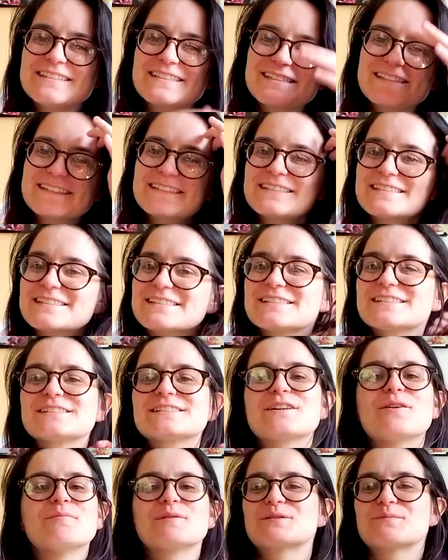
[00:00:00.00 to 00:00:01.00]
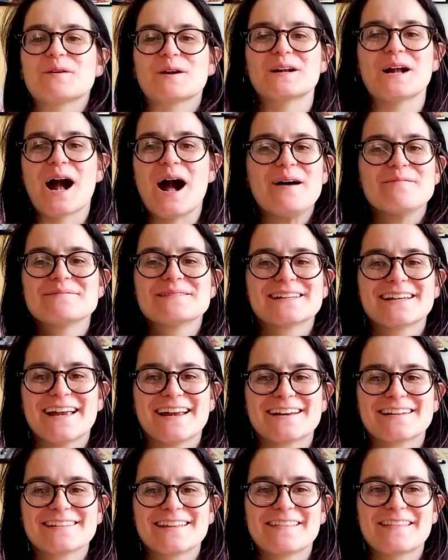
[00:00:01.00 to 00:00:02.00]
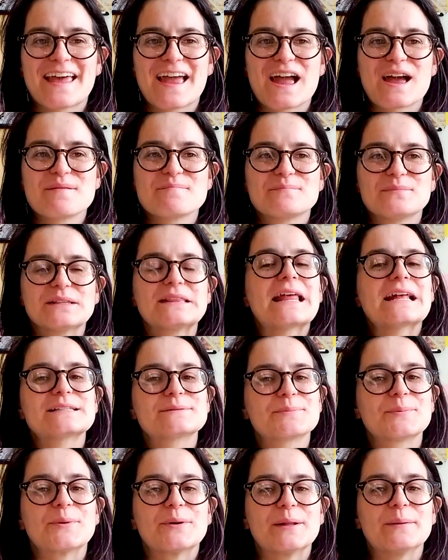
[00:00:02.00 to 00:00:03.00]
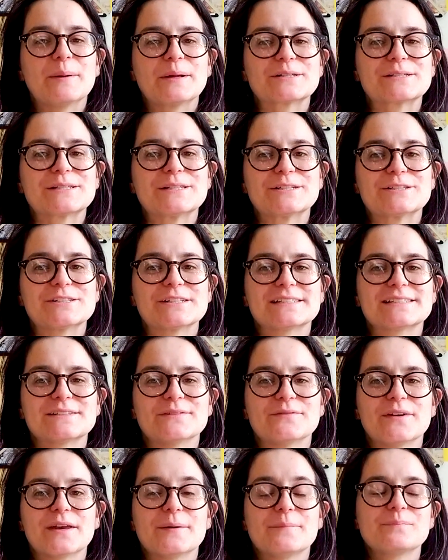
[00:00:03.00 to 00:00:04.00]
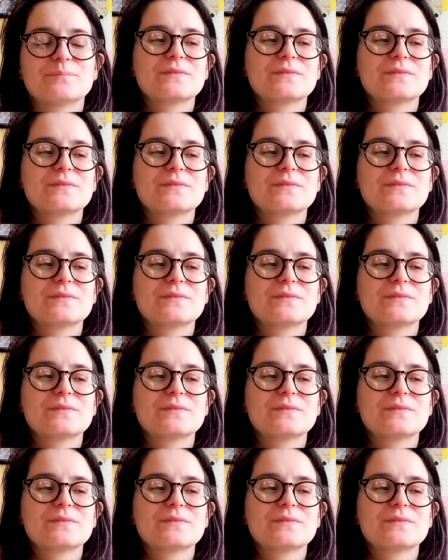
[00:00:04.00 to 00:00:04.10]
so much more complicated than that, but that's pretty much the gist of it.